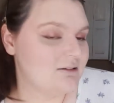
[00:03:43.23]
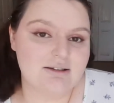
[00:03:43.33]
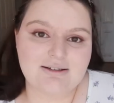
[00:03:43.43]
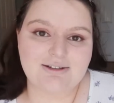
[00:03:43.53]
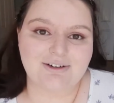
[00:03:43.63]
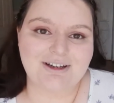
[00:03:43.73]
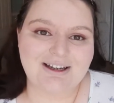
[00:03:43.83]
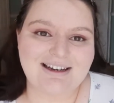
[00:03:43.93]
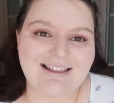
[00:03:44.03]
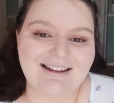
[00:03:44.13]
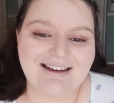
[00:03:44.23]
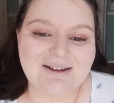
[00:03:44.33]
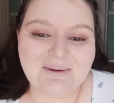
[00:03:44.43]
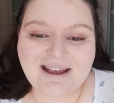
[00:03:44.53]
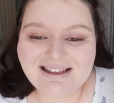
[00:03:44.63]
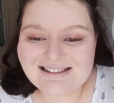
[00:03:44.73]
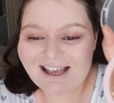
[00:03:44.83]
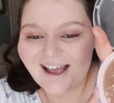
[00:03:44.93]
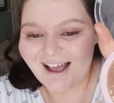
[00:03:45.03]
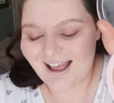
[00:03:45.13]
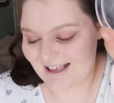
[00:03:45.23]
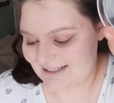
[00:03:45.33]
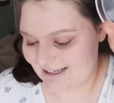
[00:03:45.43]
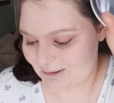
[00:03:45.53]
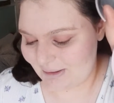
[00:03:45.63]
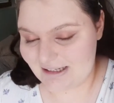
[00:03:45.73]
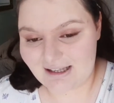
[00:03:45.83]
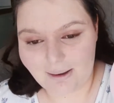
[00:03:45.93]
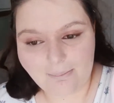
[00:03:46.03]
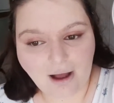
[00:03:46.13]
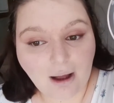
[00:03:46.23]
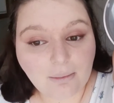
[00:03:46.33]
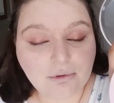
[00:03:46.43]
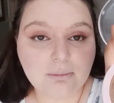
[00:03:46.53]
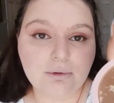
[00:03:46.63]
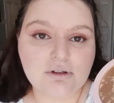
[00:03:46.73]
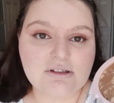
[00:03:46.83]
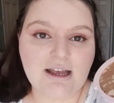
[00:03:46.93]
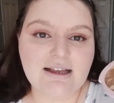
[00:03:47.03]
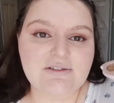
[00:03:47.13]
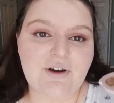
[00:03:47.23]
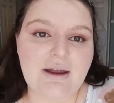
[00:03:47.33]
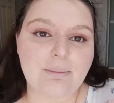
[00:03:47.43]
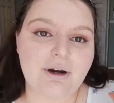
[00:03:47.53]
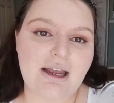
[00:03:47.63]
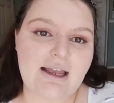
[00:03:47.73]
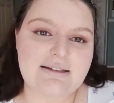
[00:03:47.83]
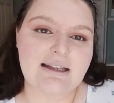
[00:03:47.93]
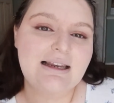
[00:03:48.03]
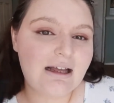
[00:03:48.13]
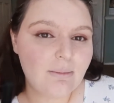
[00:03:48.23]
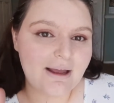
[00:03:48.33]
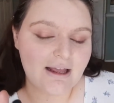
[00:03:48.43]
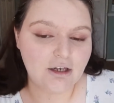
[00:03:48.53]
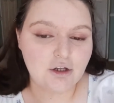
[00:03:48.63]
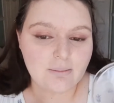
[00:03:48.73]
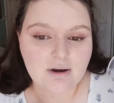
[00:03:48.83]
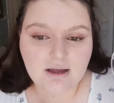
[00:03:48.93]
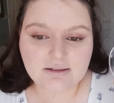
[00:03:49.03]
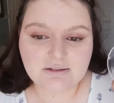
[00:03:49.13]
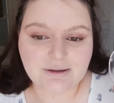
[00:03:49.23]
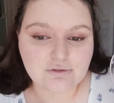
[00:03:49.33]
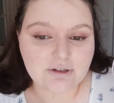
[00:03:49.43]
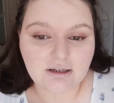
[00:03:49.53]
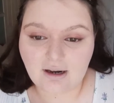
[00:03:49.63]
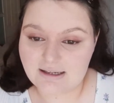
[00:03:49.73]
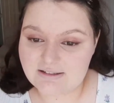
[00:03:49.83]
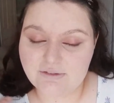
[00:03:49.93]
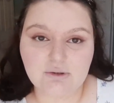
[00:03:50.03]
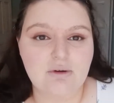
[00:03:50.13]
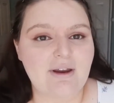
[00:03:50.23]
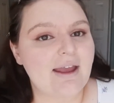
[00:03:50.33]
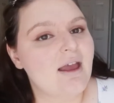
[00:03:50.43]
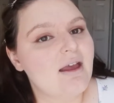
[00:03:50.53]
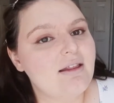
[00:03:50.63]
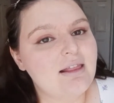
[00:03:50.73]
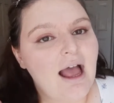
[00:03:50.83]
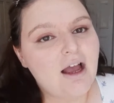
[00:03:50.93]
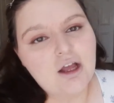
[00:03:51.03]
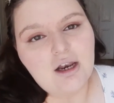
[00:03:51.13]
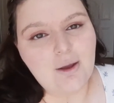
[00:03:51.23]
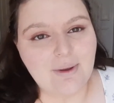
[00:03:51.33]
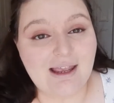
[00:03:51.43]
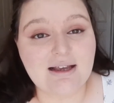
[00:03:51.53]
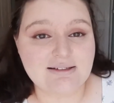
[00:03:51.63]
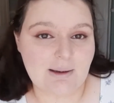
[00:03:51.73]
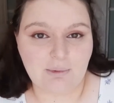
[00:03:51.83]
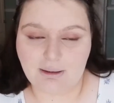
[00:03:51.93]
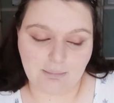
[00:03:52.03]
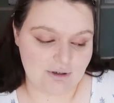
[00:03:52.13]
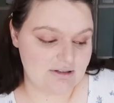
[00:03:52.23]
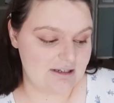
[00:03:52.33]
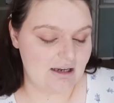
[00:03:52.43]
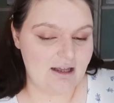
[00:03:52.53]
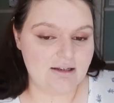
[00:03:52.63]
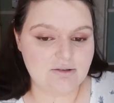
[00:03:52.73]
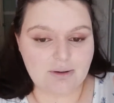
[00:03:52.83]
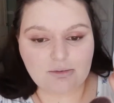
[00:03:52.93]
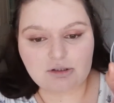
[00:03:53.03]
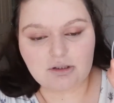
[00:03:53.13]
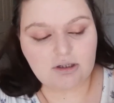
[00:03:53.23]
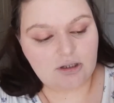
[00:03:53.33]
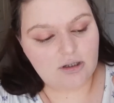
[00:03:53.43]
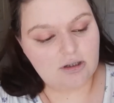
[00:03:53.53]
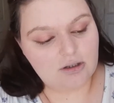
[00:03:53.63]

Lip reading: Sorry, you can hear the guinea pigs. It's this one. It's like a marbled bronzer. It's very pretty. It's a little bit luminous, so it's really nice for sort of like that glowy, summery, bronzy look. So I'm just gonna